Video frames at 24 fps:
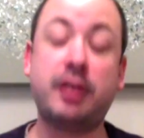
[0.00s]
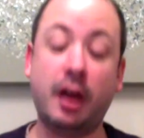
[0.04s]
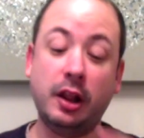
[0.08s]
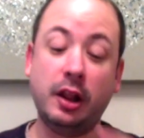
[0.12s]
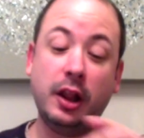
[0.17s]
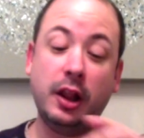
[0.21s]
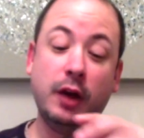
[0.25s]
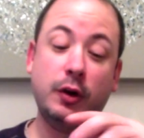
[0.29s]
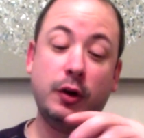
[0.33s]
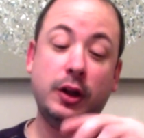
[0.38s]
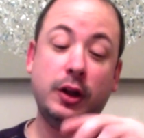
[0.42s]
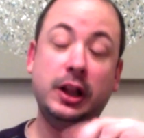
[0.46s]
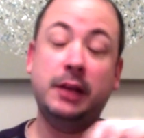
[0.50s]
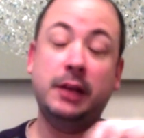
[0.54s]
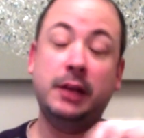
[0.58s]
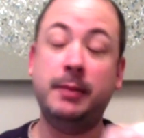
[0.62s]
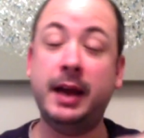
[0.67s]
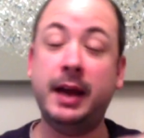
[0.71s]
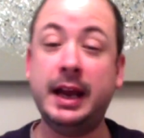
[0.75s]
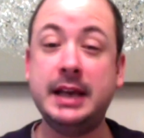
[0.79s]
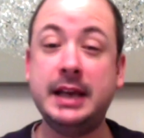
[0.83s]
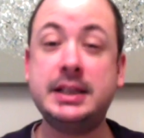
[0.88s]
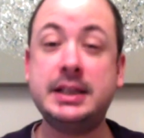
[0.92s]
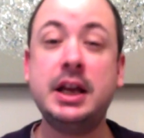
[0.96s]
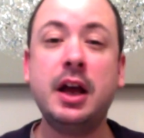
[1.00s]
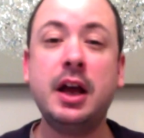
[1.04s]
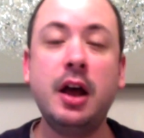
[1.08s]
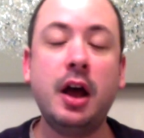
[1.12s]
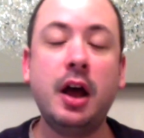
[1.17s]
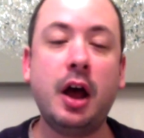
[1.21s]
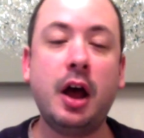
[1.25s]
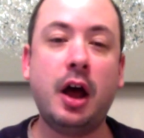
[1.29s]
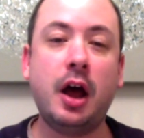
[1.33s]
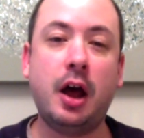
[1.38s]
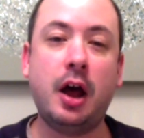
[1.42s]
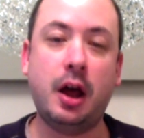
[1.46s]
locally made
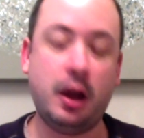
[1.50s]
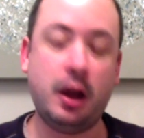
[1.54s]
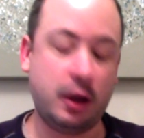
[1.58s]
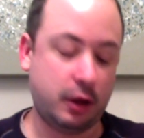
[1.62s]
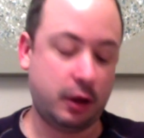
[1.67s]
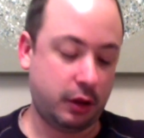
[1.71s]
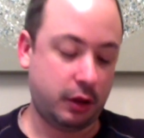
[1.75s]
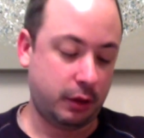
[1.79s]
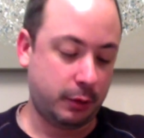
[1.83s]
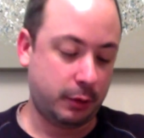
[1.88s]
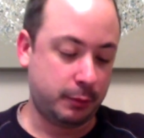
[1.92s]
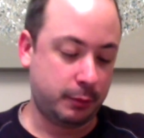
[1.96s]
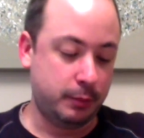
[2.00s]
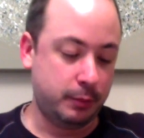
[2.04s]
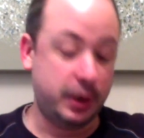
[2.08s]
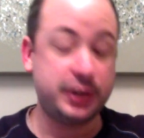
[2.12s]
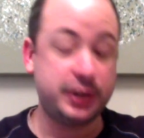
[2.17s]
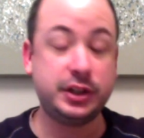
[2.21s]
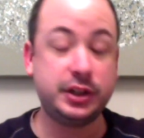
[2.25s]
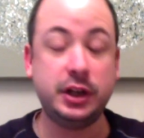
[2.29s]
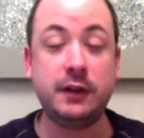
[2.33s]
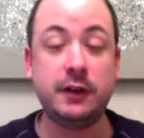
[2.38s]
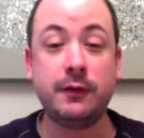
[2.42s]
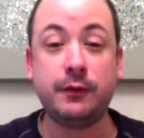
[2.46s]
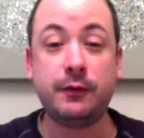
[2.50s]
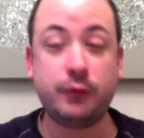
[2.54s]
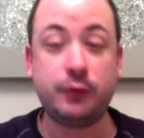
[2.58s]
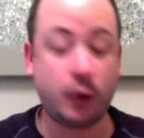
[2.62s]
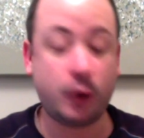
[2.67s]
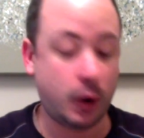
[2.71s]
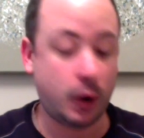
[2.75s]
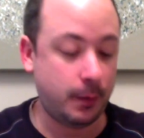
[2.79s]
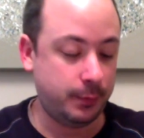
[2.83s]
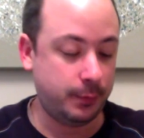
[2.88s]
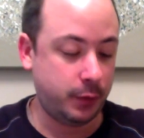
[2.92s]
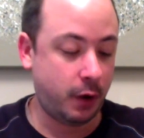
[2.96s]
mustard
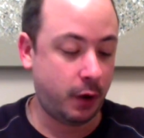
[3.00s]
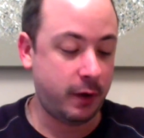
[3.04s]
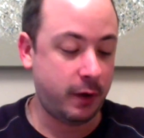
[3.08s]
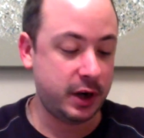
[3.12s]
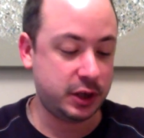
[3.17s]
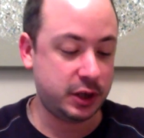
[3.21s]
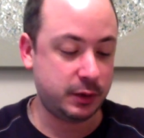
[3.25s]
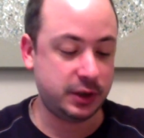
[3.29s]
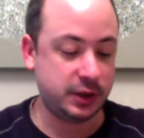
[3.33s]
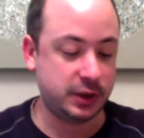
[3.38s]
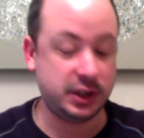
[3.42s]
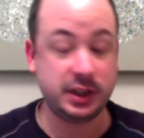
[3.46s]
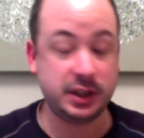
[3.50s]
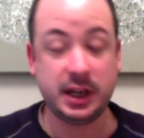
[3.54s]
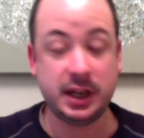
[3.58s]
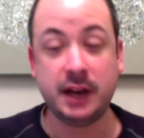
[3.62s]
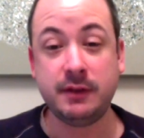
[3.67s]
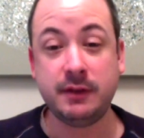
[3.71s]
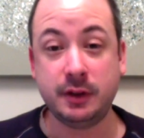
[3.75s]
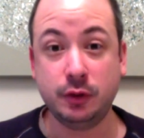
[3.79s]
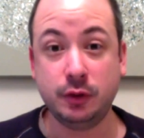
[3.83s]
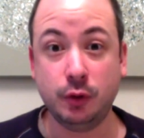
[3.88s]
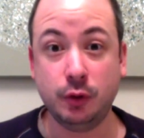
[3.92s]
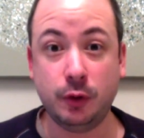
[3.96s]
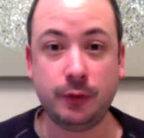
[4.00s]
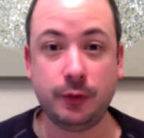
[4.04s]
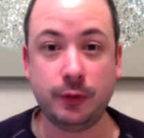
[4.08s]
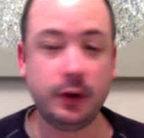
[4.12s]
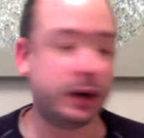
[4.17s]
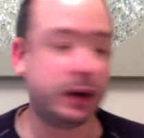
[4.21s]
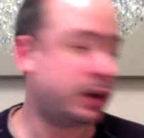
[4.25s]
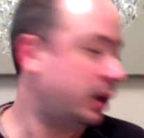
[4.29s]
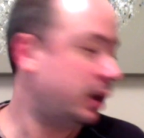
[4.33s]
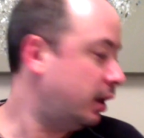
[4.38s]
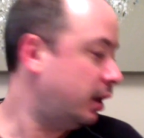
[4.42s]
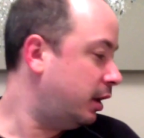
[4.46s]
from Norwich, which is here in
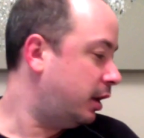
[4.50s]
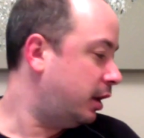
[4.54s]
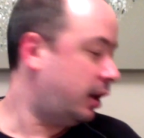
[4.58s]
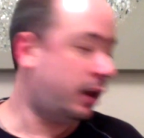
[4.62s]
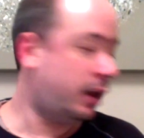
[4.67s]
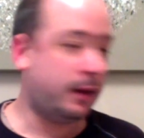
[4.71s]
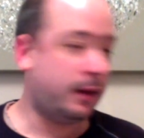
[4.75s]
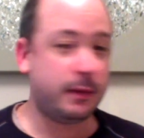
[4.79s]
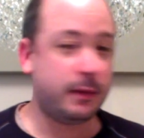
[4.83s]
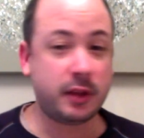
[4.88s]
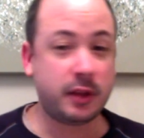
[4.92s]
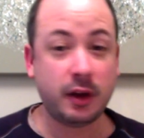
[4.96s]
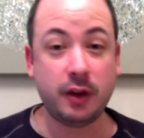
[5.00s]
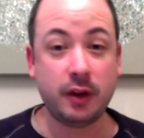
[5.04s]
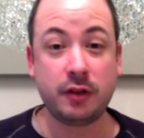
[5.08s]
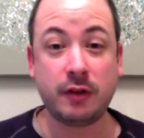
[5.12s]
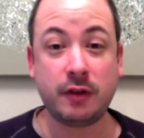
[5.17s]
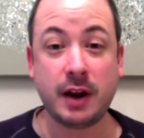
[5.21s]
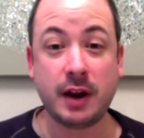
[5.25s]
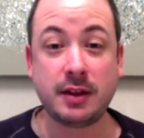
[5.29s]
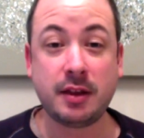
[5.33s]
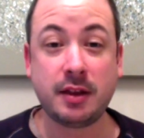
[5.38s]
Norfolk. So it's great to